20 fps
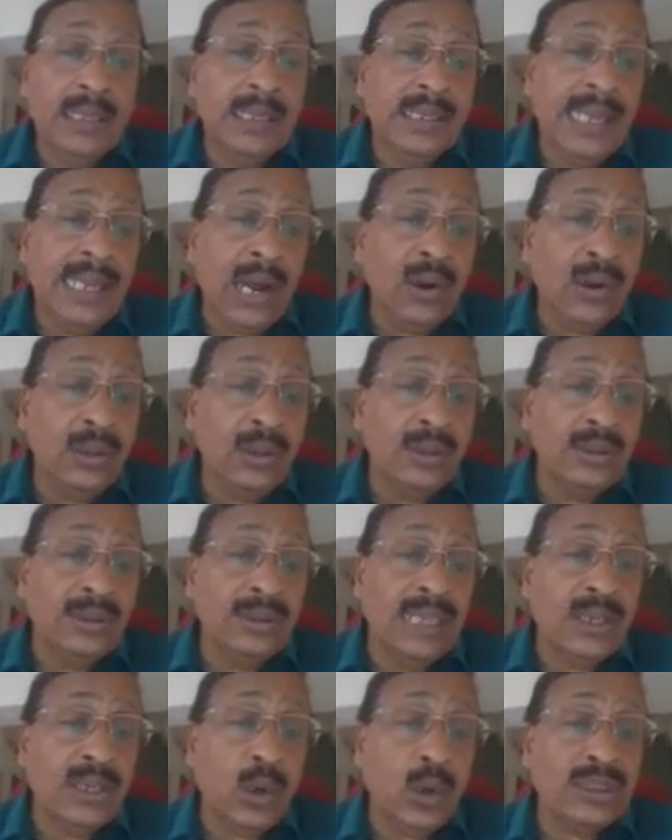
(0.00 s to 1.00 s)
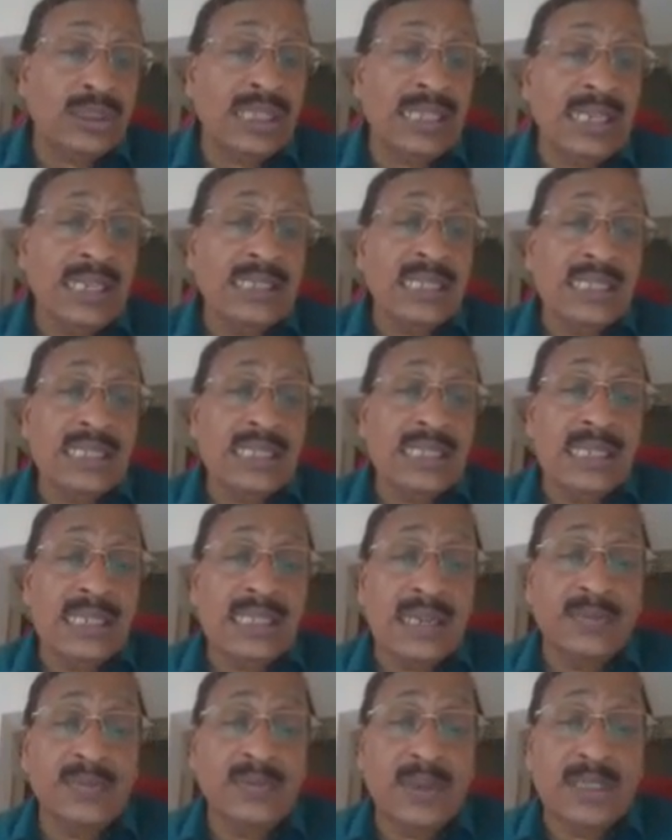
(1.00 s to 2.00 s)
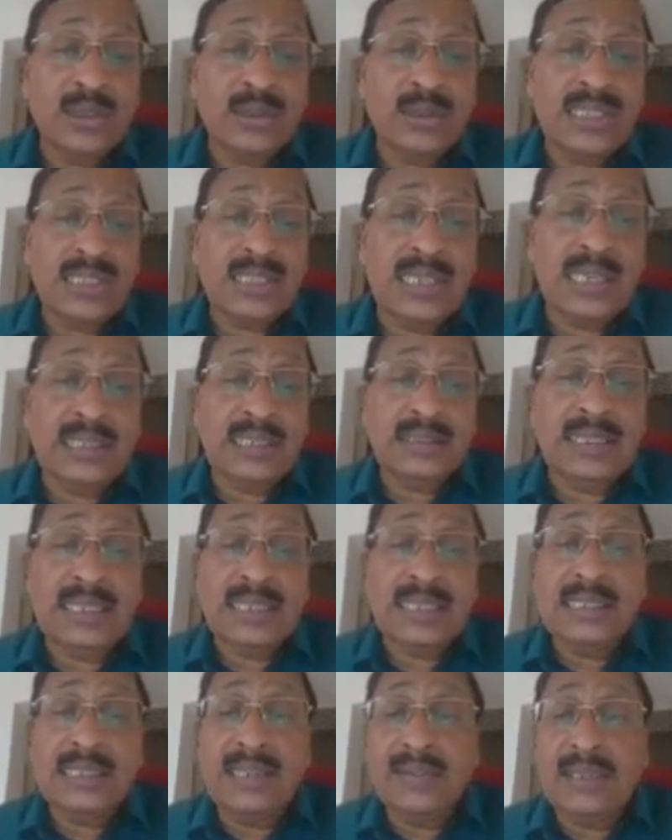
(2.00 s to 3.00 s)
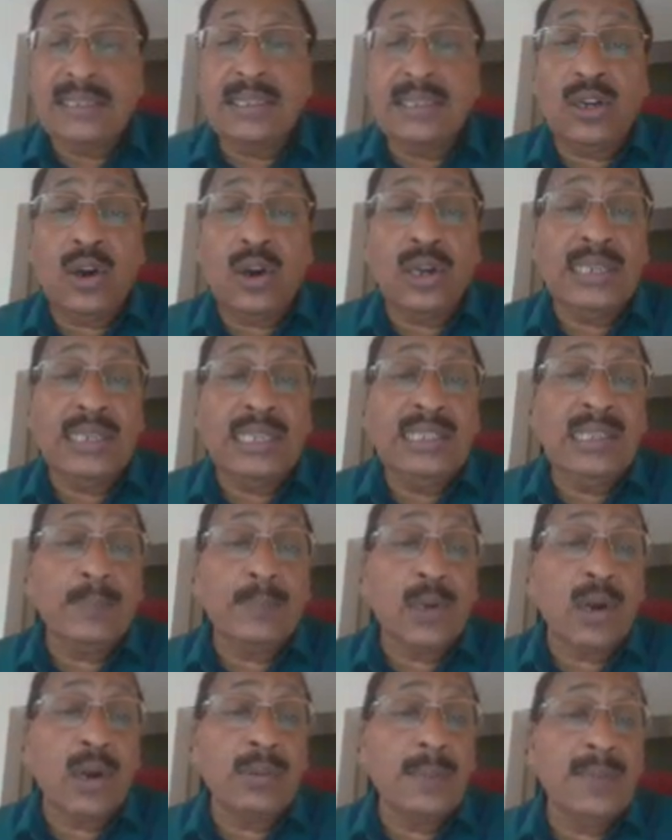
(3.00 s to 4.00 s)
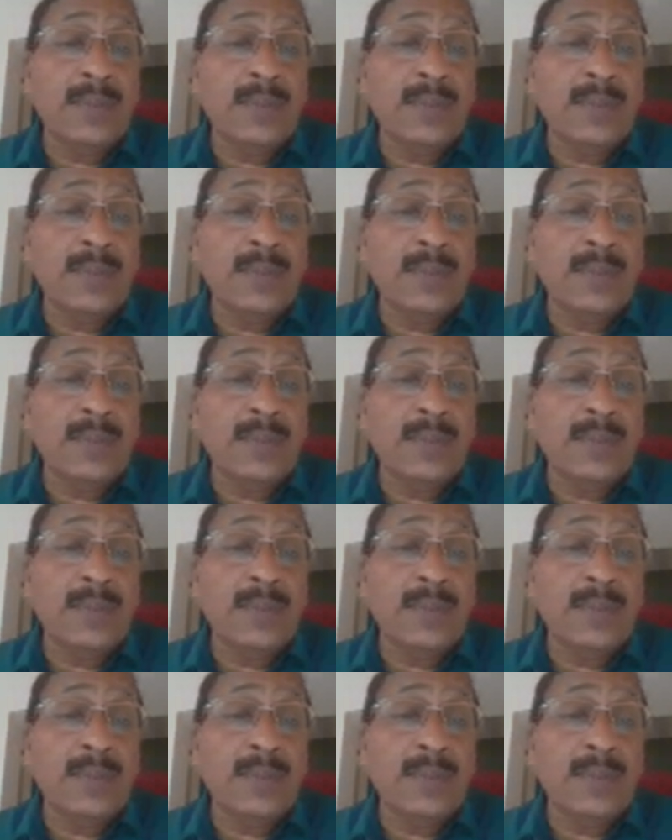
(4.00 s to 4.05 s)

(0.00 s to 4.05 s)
Now, the rotor resistance referred to the stator is given already in the problem.